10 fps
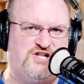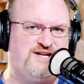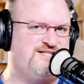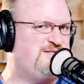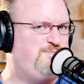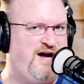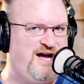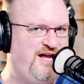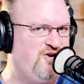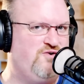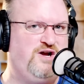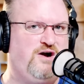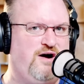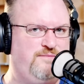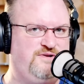a lot of spying going
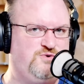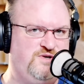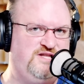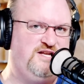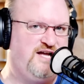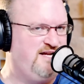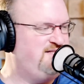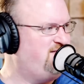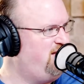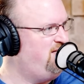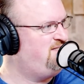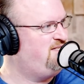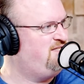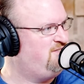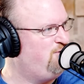on between the United States
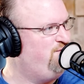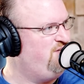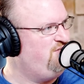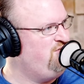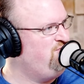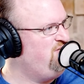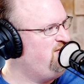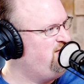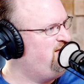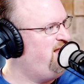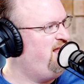and the Soviet Union.